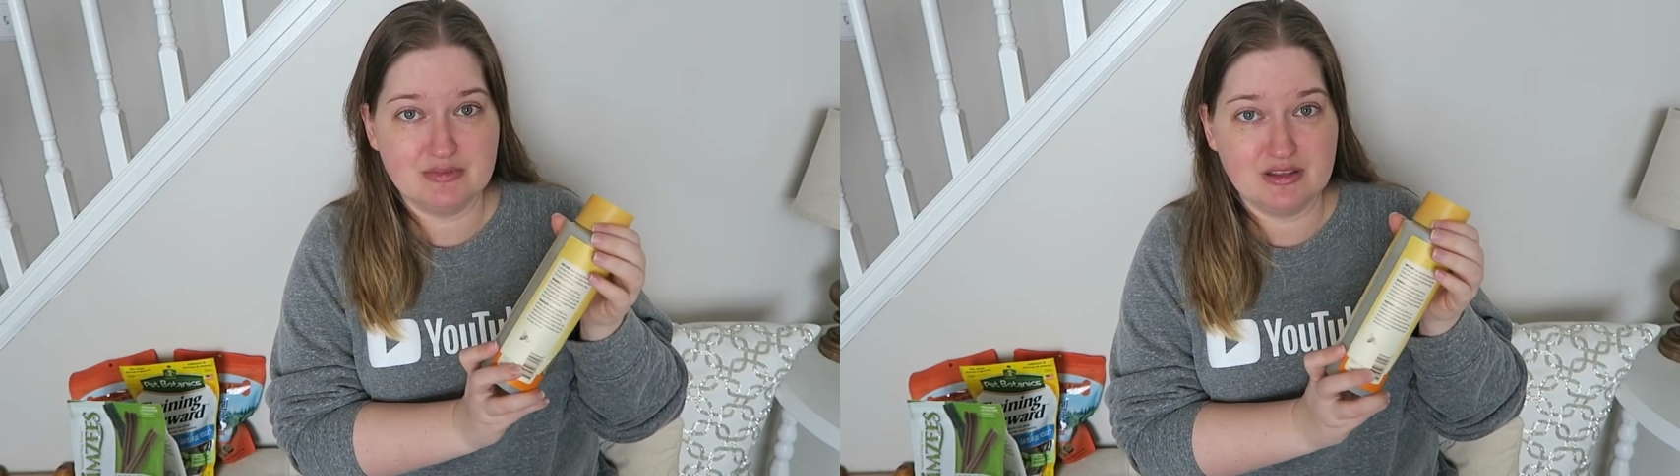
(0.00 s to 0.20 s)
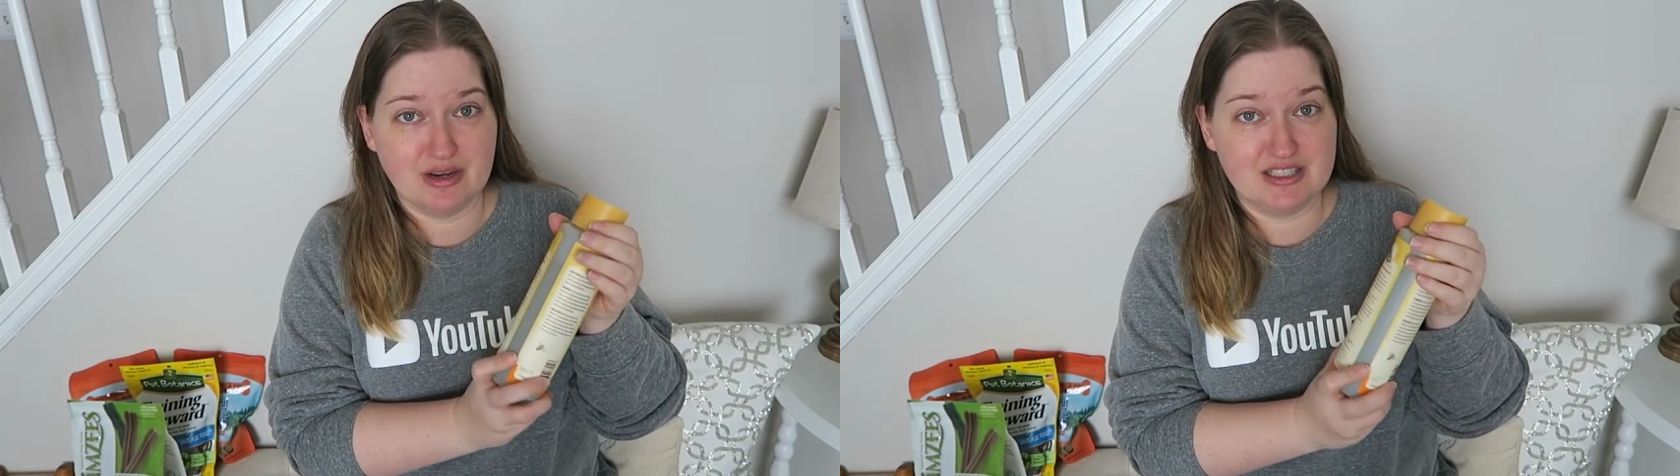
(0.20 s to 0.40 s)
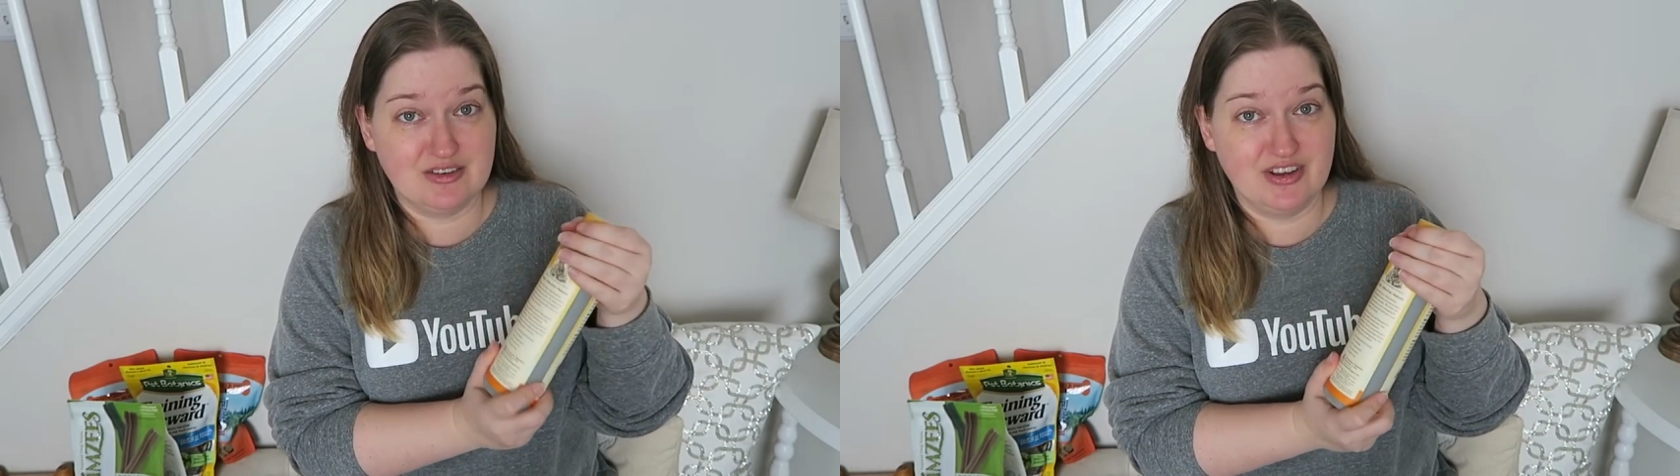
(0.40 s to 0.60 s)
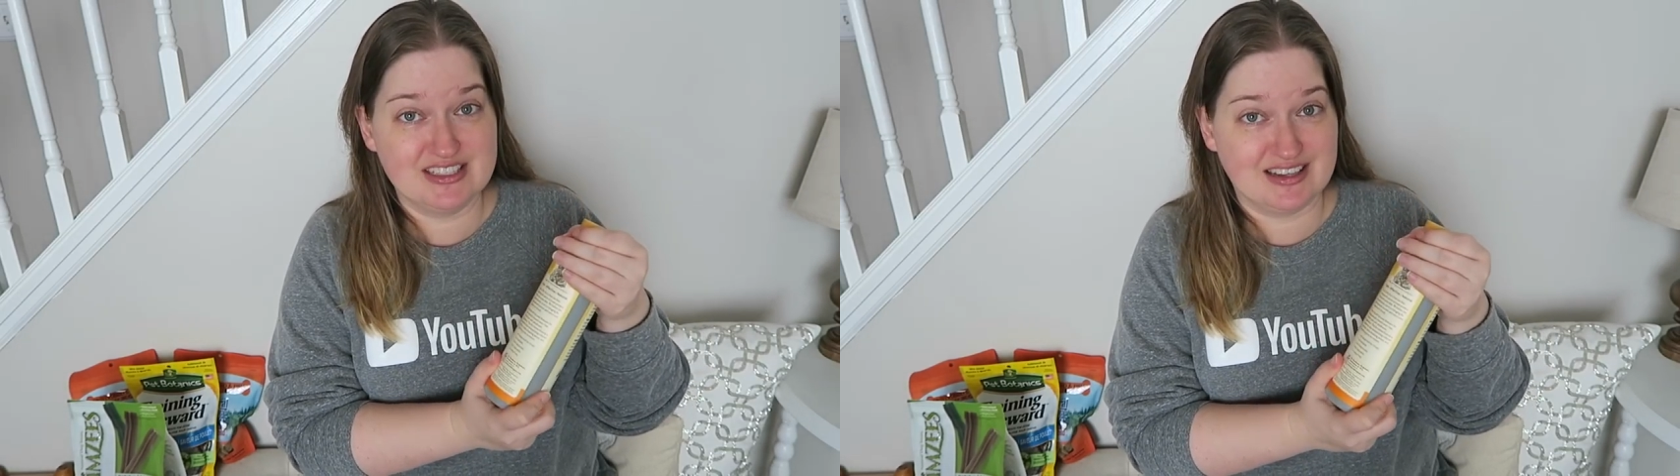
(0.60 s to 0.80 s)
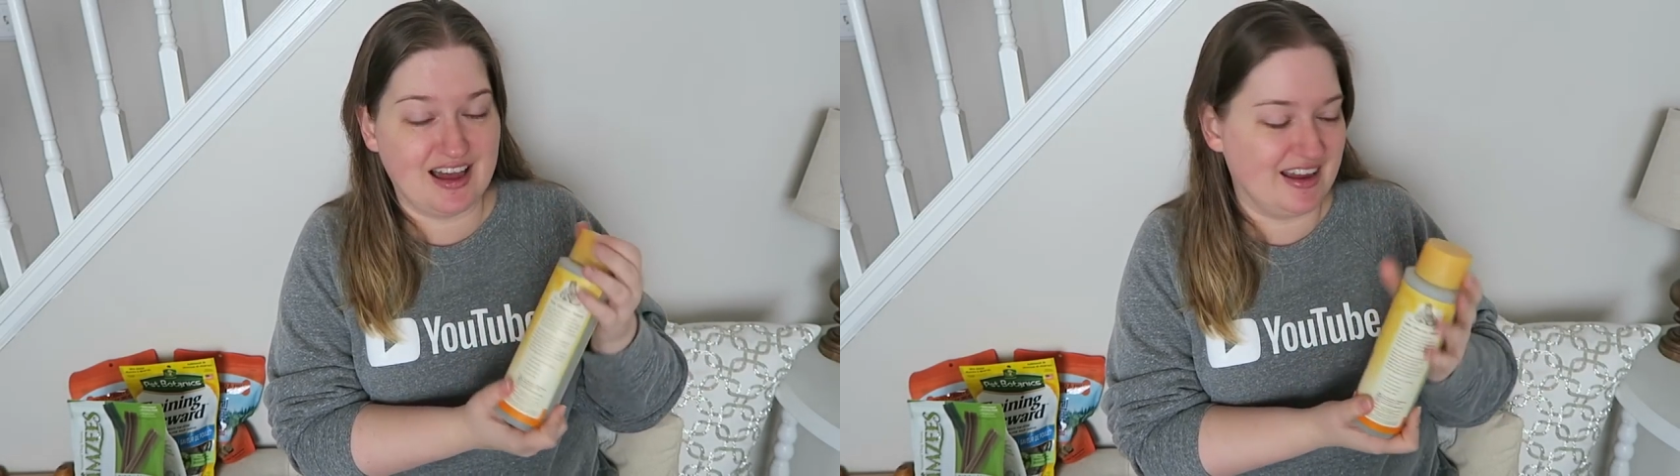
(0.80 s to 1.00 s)
me the rest of
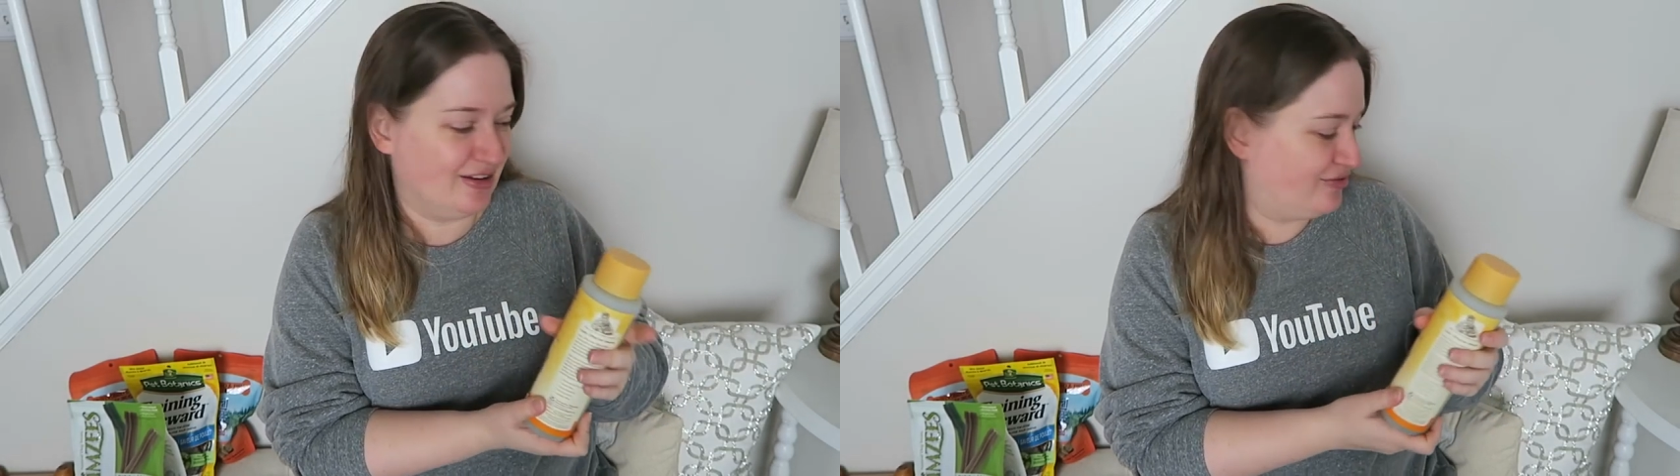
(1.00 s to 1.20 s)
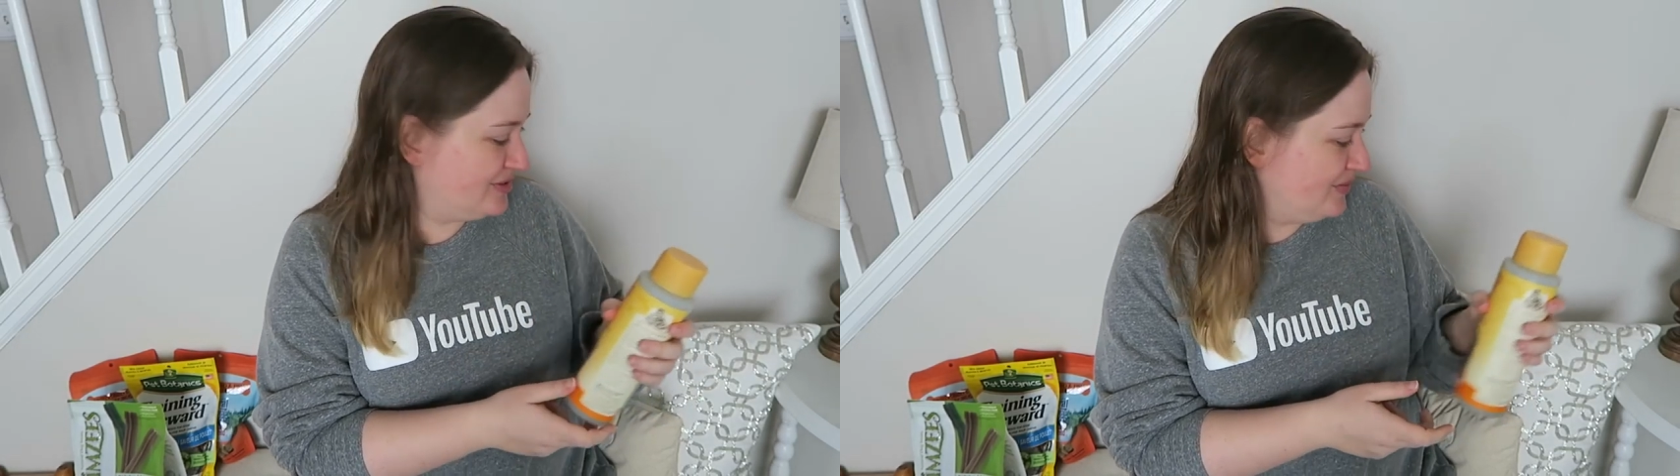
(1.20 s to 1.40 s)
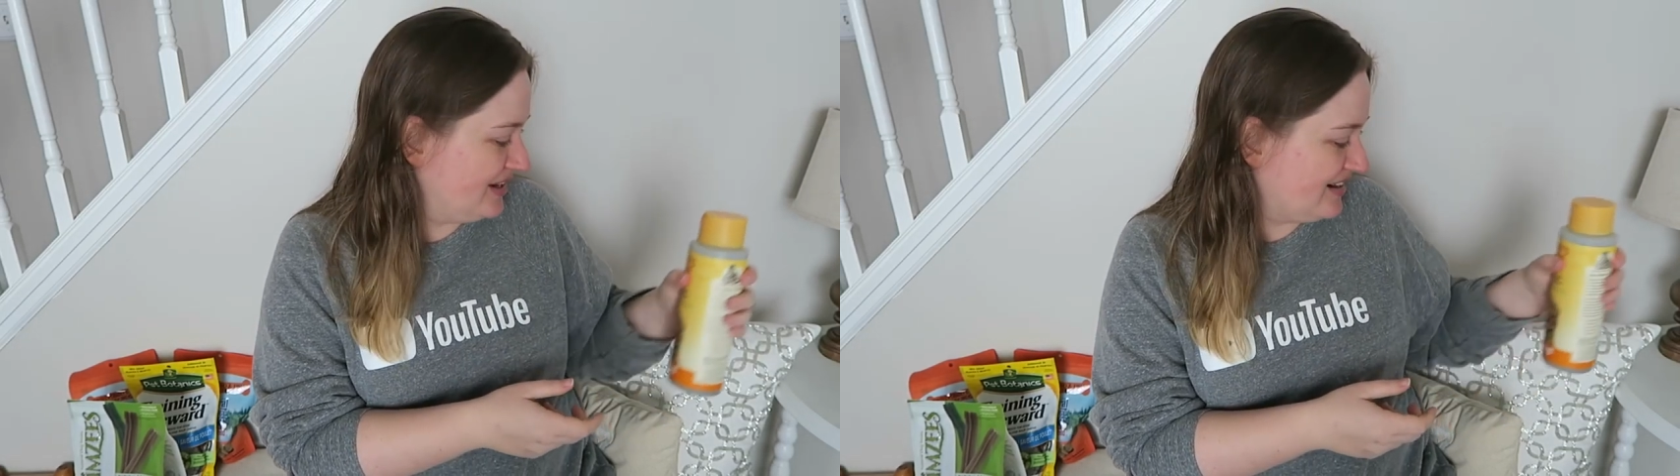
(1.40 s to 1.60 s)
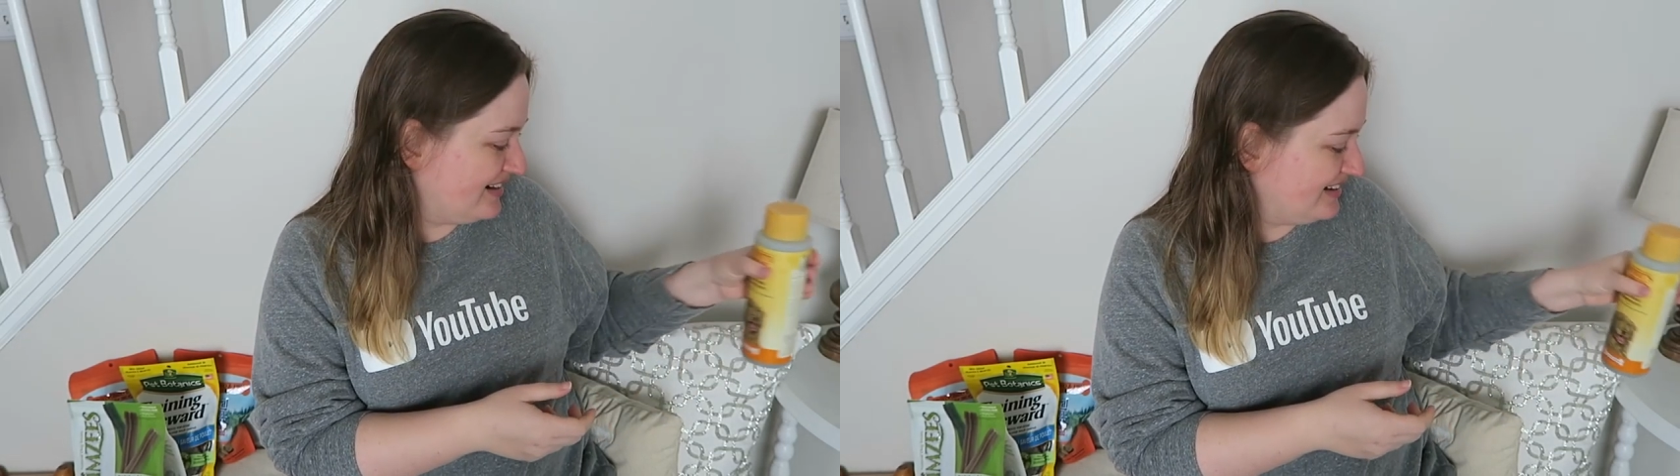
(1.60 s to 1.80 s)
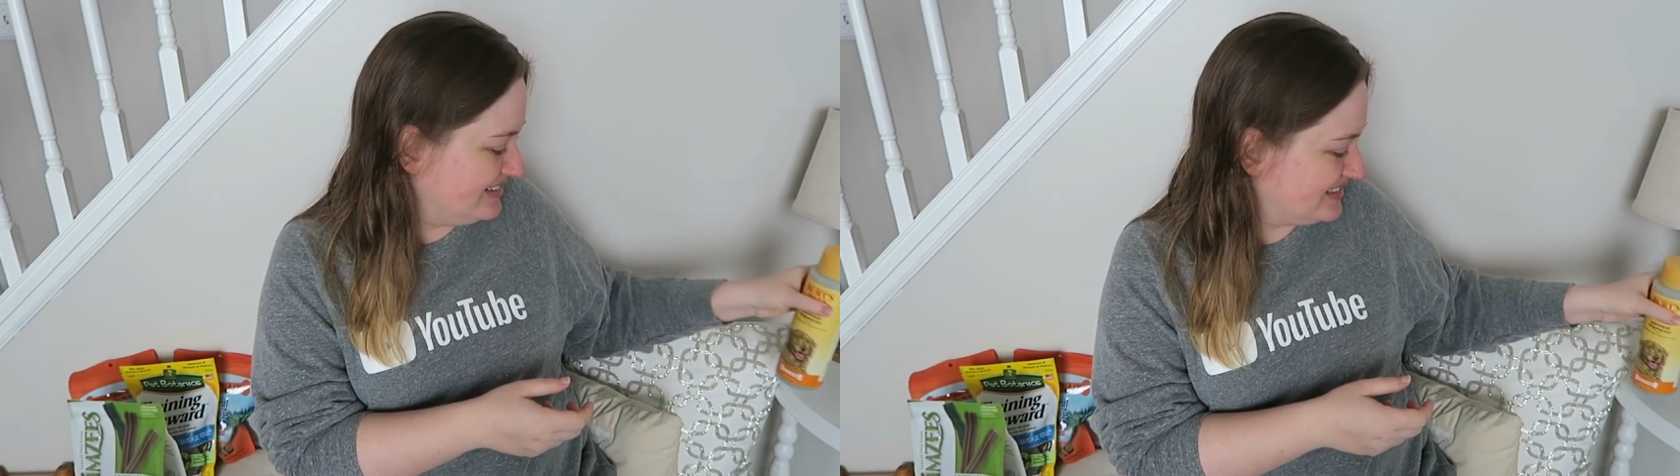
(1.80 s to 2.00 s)
his life, to be
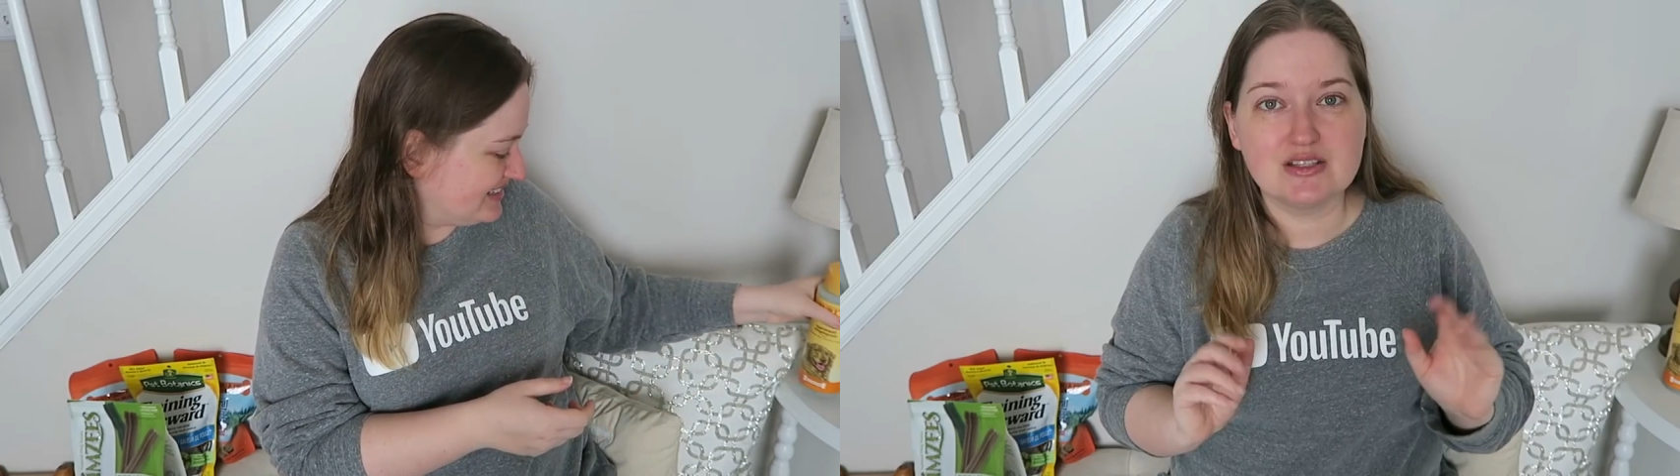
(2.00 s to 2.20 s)
honest.